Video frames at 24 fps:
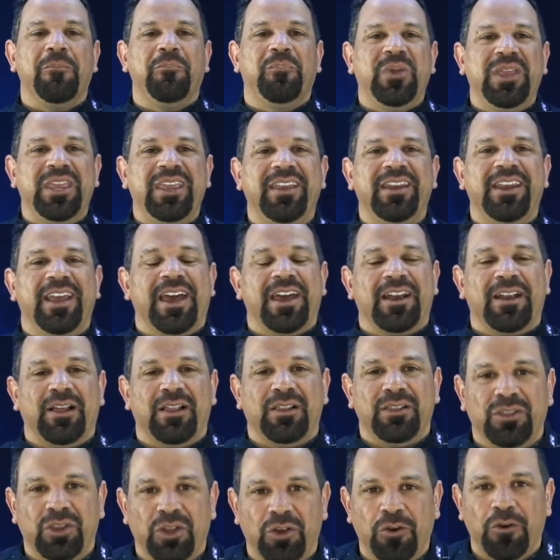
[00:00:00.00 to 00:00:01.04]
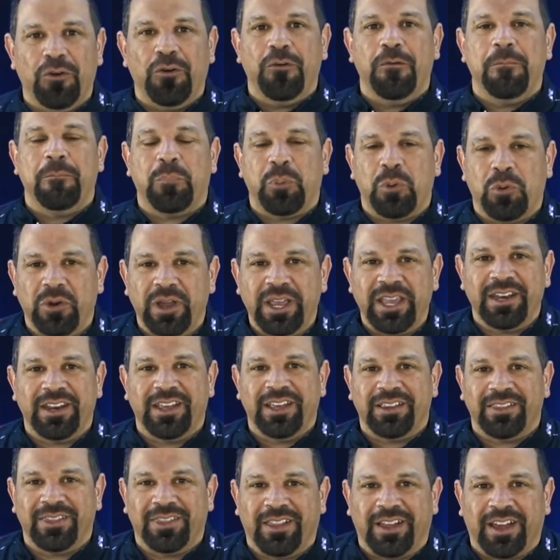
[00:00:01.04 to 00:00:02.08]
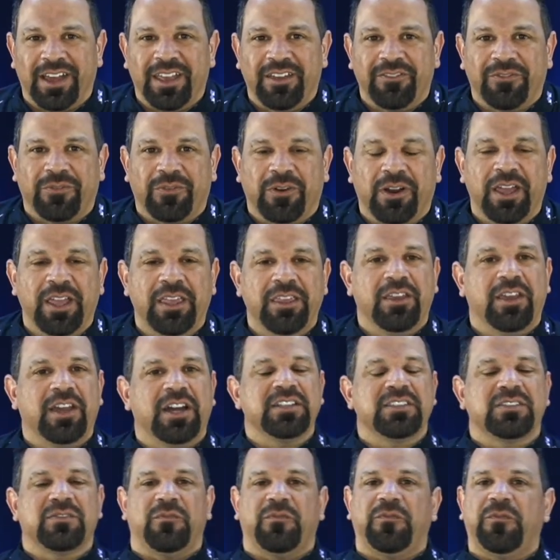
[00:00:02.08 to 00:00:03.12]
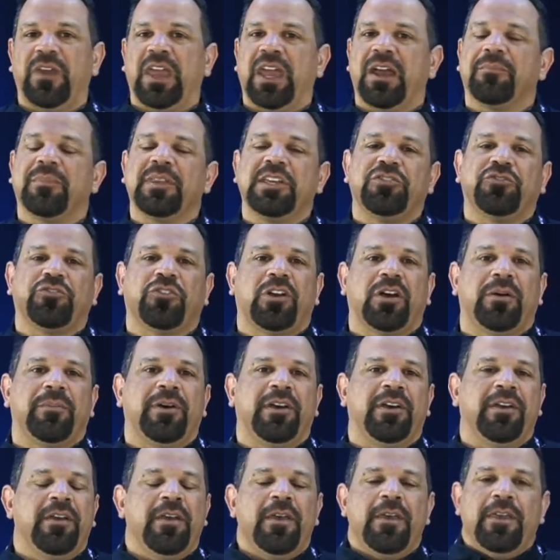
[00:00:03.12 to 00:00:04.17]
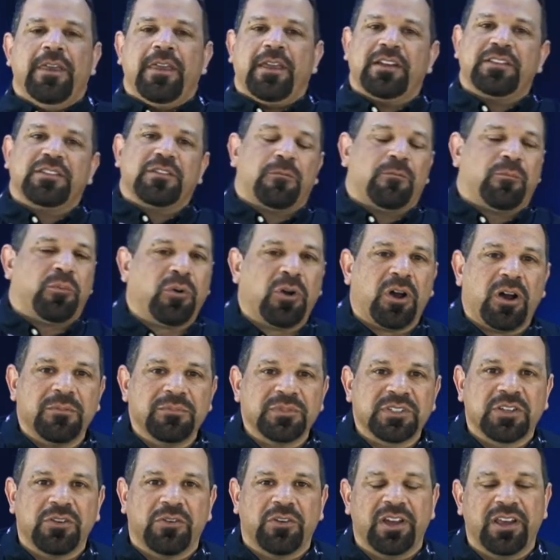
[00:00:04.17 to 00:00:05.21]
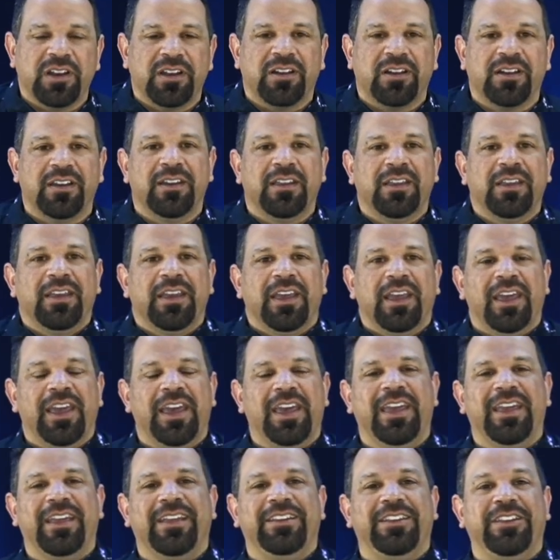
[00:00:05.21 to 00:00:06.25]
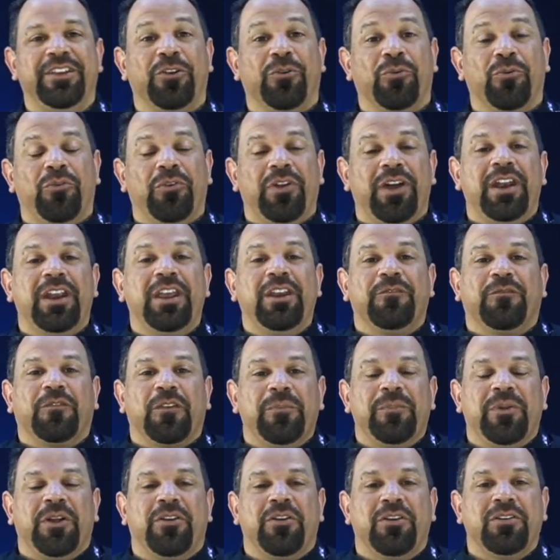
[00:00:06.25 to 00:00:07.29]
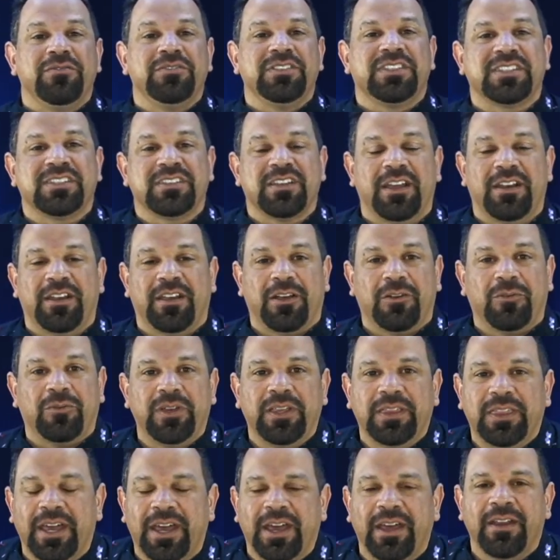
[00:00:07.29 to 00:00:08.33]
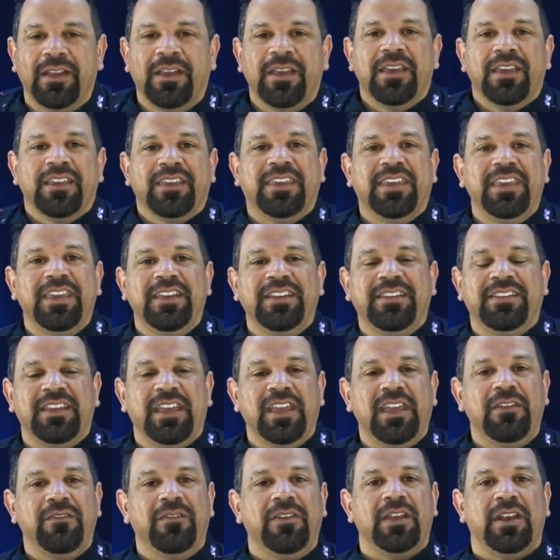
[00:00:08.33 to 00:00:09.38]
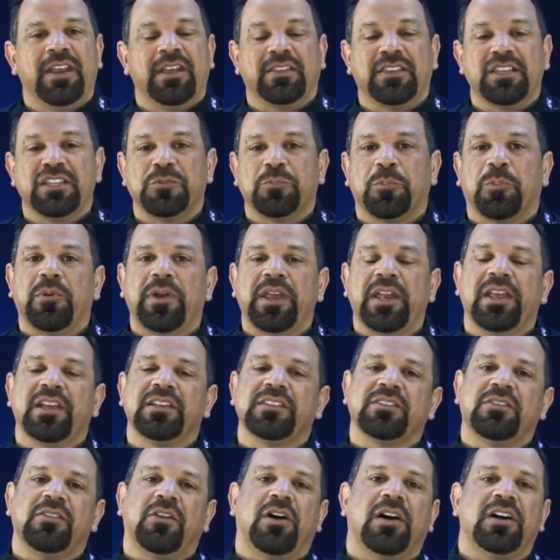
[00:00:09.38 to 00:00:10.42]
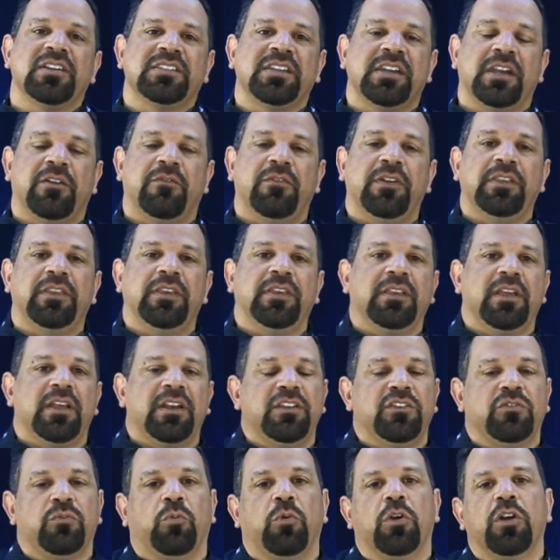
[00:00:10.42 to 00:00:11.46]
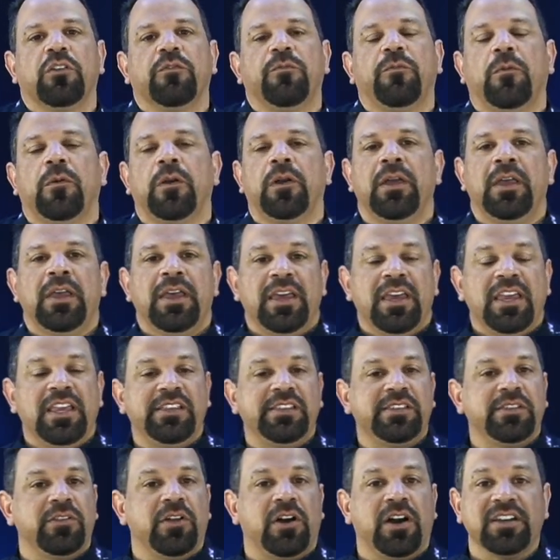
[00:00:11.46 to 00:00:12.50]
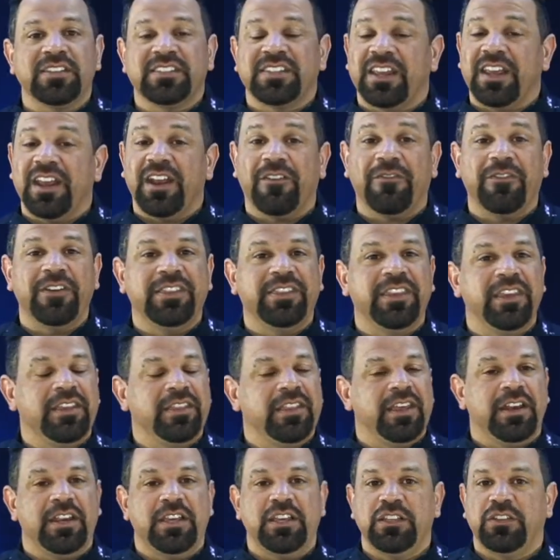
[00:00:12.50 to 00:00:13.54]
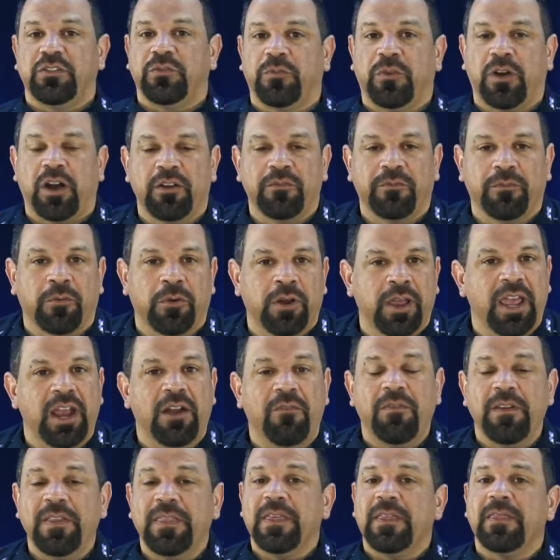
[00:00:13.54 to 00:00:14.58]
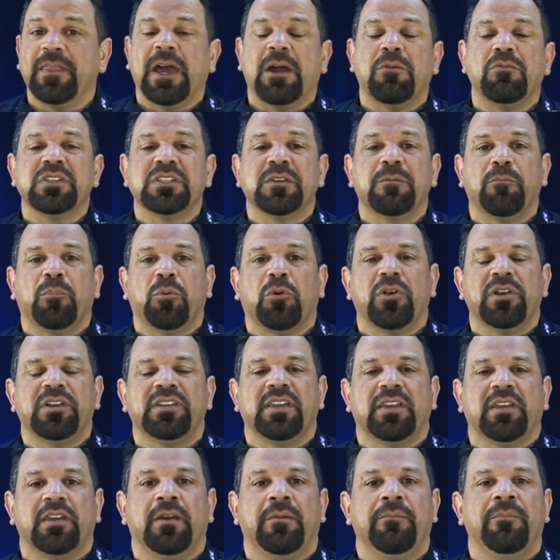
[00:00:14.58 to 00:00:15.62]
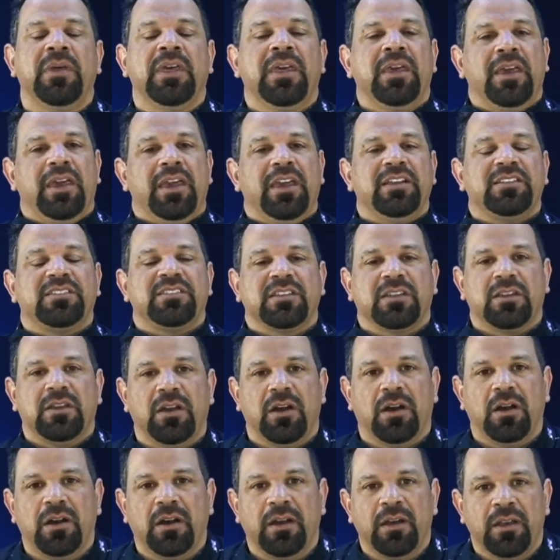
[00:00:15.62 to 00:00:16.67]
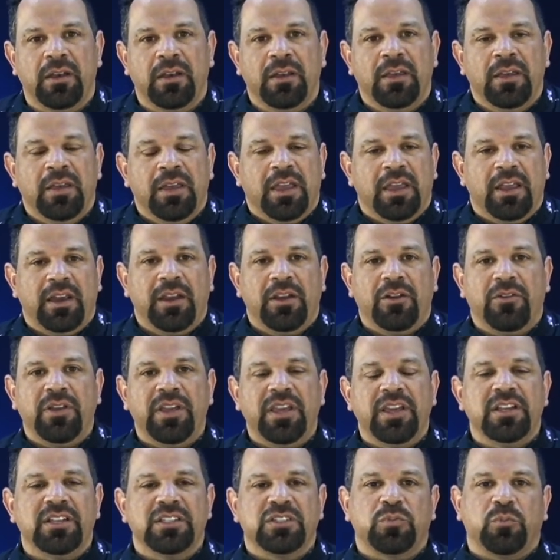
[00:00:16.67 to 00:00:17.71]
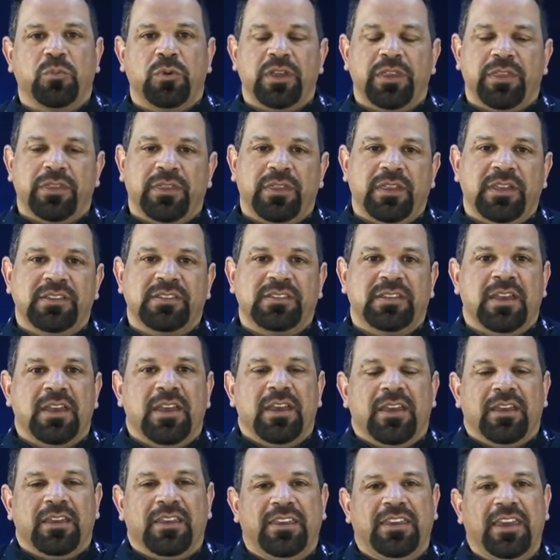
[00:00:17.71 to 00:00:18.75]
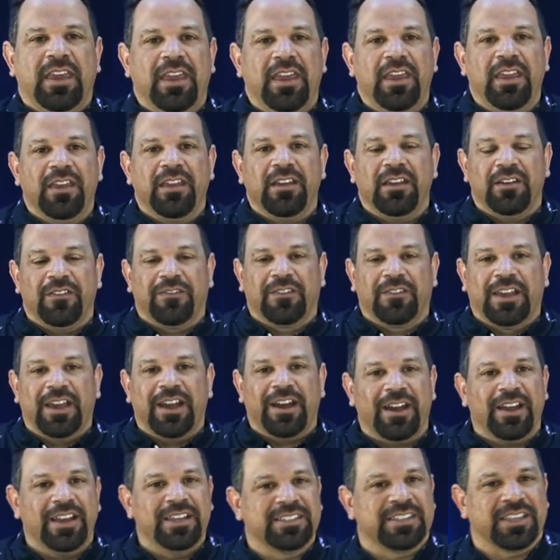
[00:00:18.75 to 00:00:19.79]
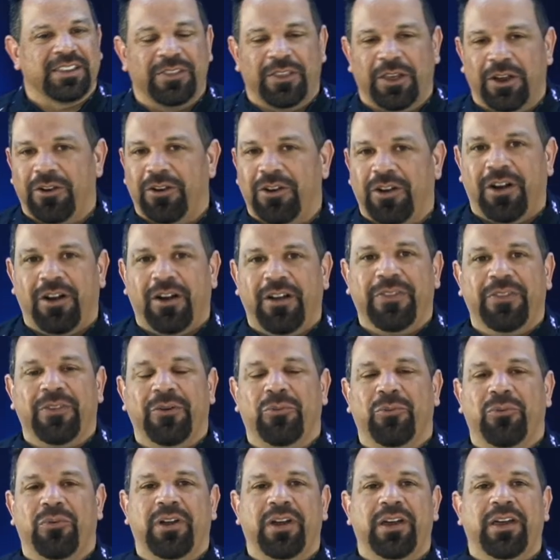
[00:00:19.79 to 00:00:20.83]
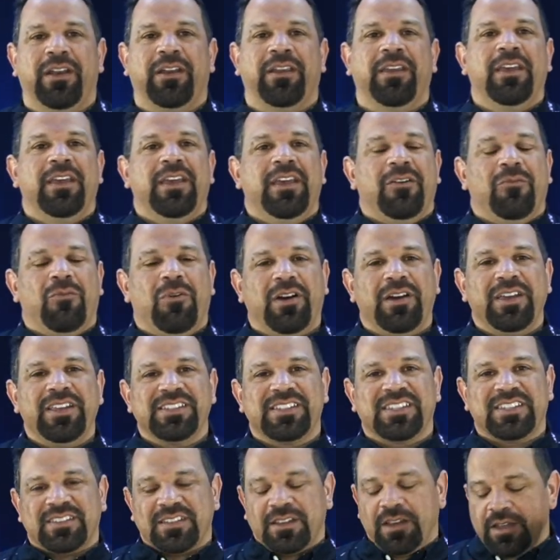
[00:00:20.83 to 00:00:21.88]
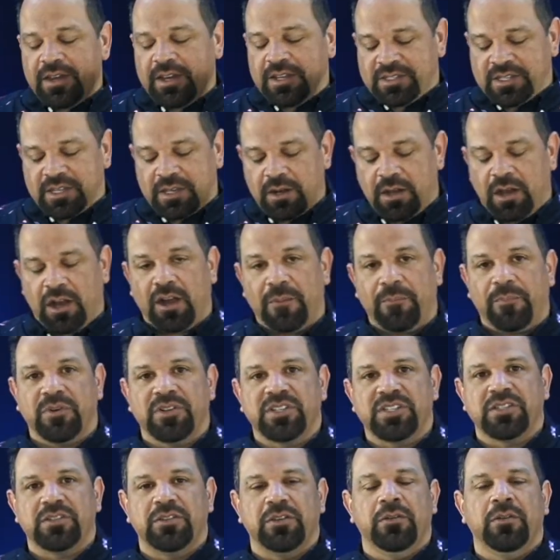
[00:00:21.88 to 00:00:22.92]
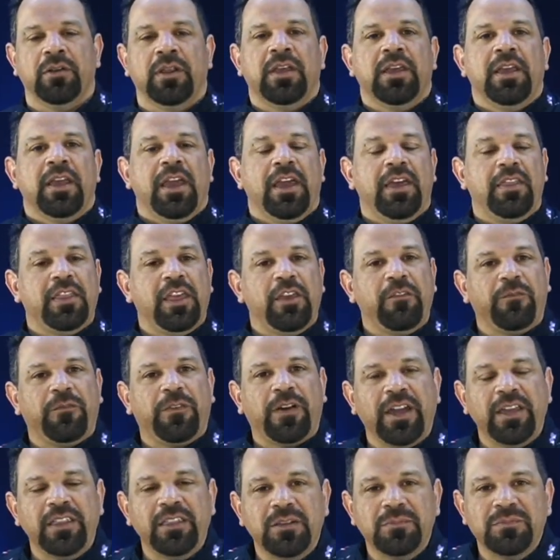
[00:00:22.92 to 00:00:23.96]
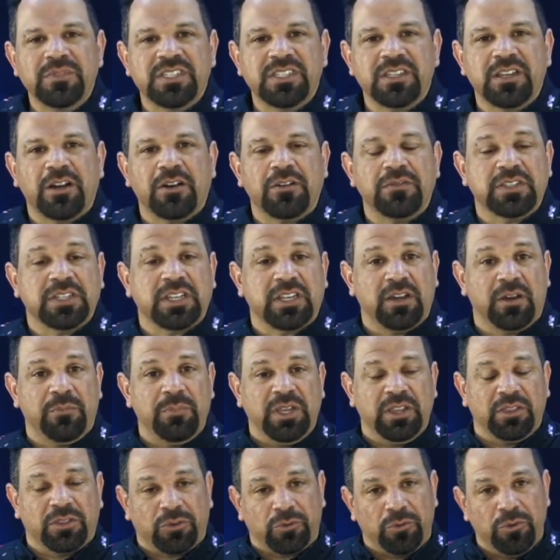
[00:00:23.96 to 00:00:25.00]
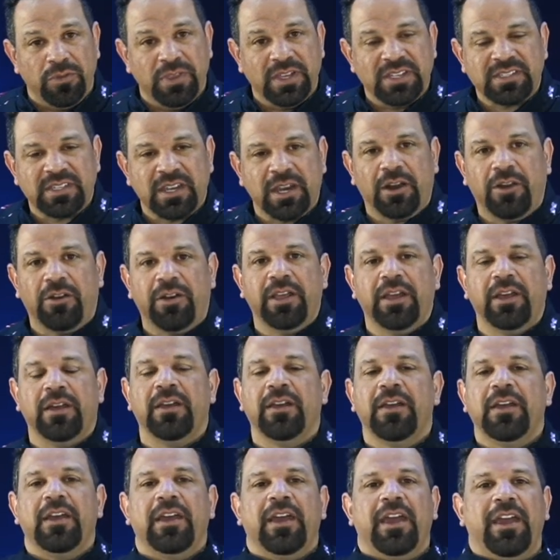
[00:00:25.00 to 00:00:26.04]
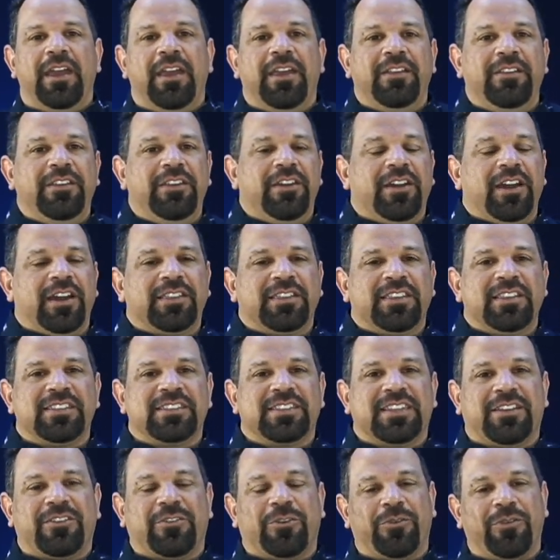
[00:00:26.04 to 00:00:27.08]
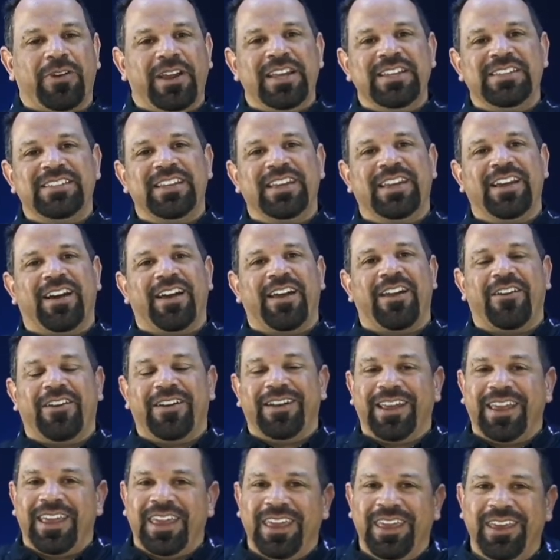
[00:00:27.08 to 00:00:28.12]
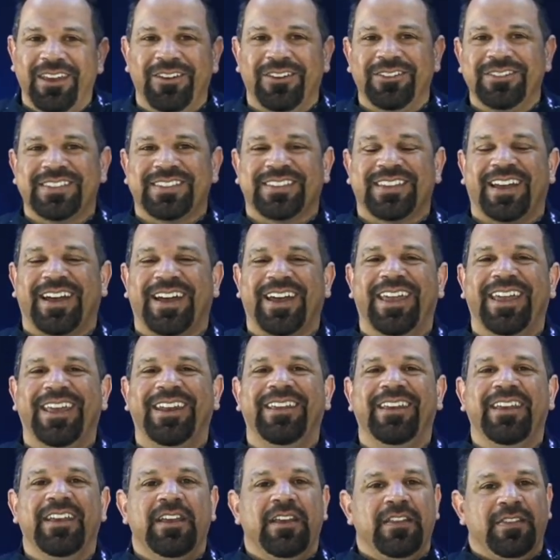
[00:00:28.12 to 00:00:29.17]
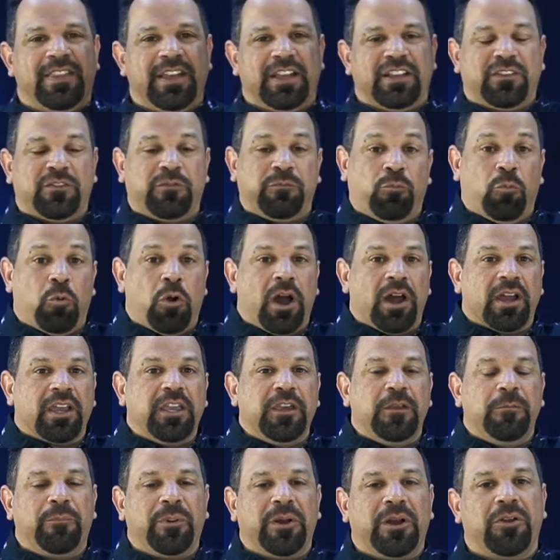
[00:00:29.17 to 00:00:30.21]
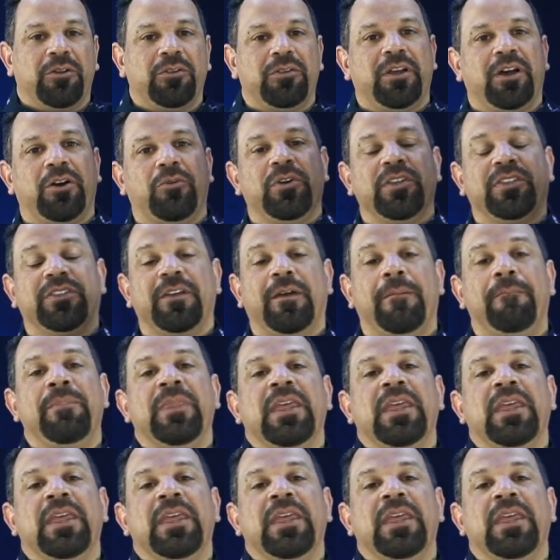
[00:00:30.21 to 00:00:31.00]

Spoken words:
being at a low point in life, right? You got some family drama, you got some problems going on, and you're running from your own son. Not only that, King David at this point has lost everything that he's worked for. He's lost everything that he's fought for. Everything that was important to him, it's gone. And here he is with this gang of guys, and they're on the run while his son is in hot pursuit. And they find themselves coming through this area, and you got this crazy guy on a hillside that's walking parallel with them,